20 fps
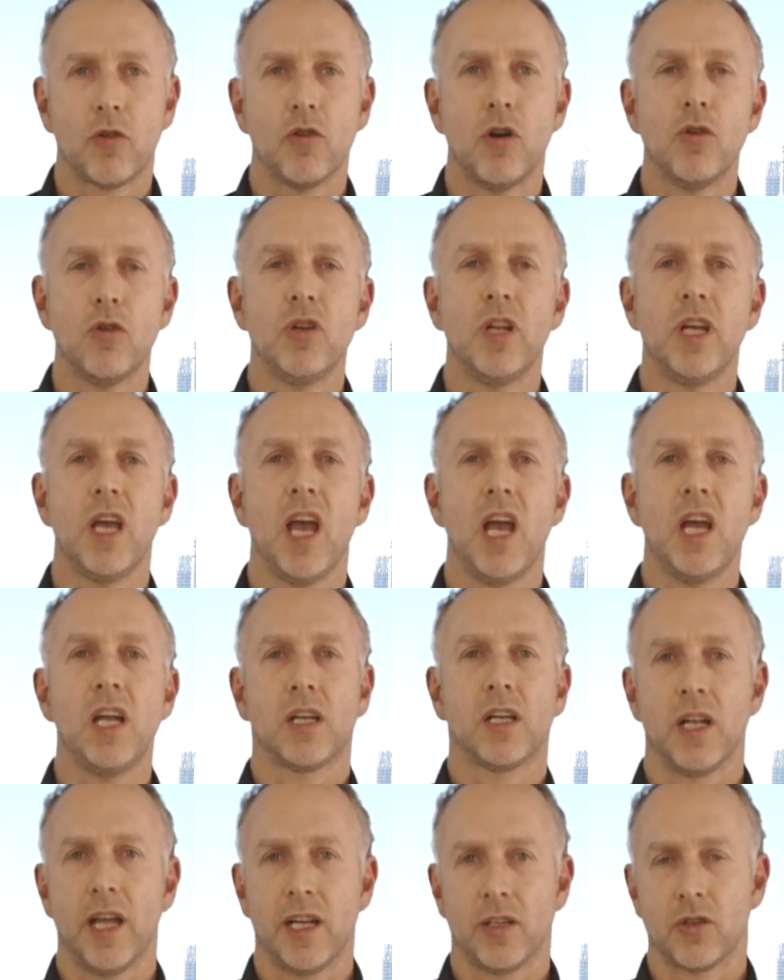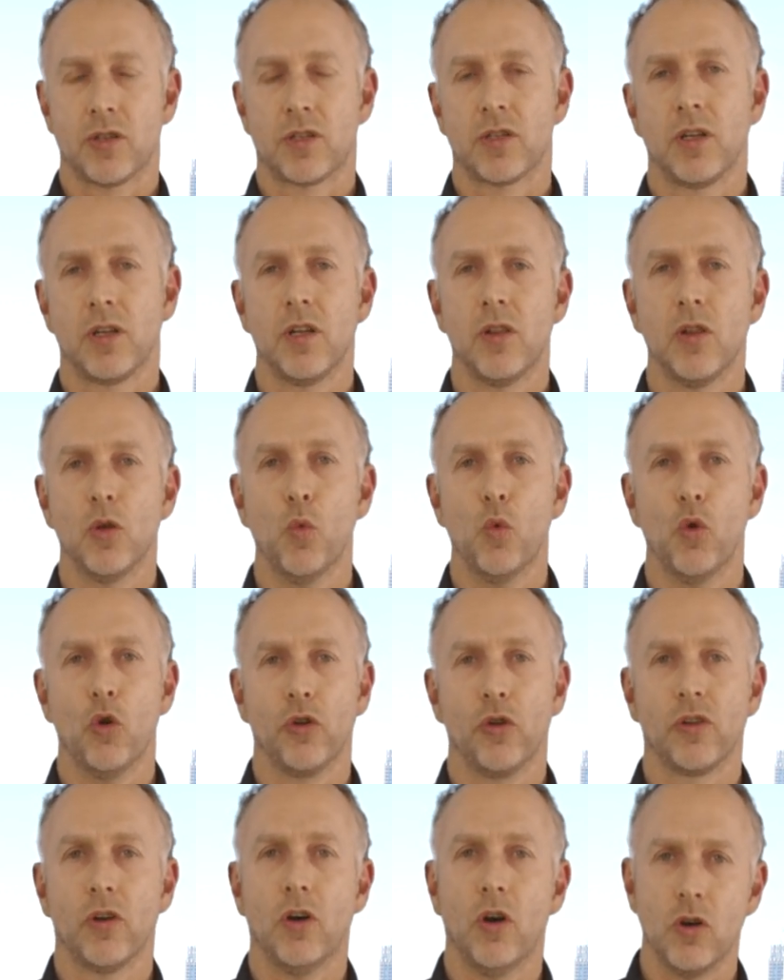are only 8 letters in the
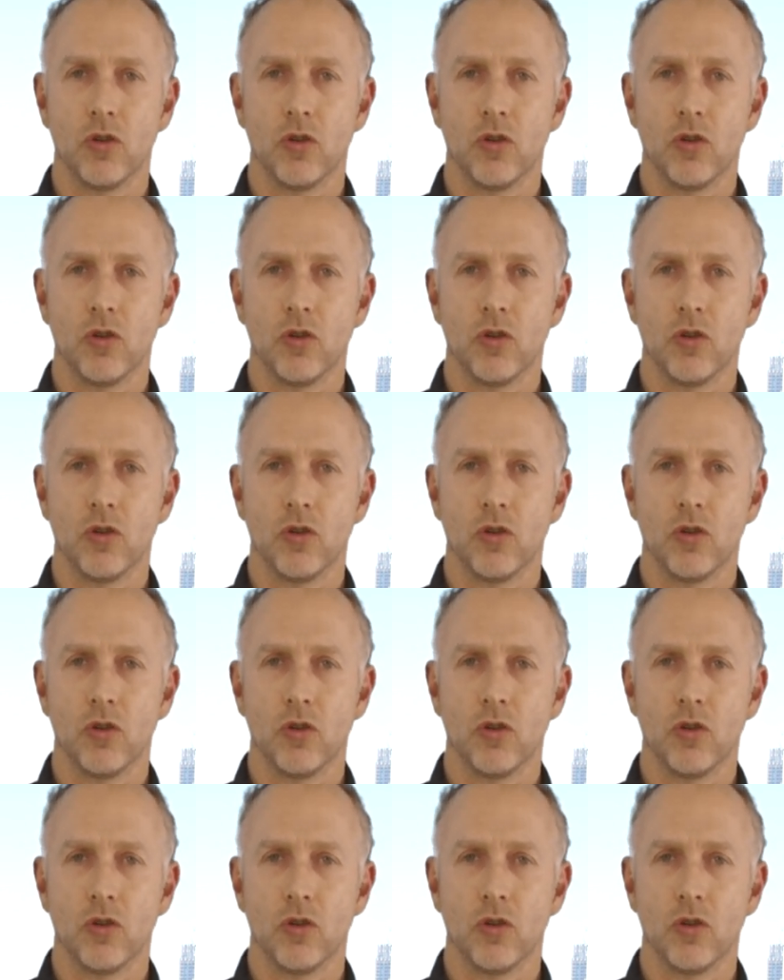word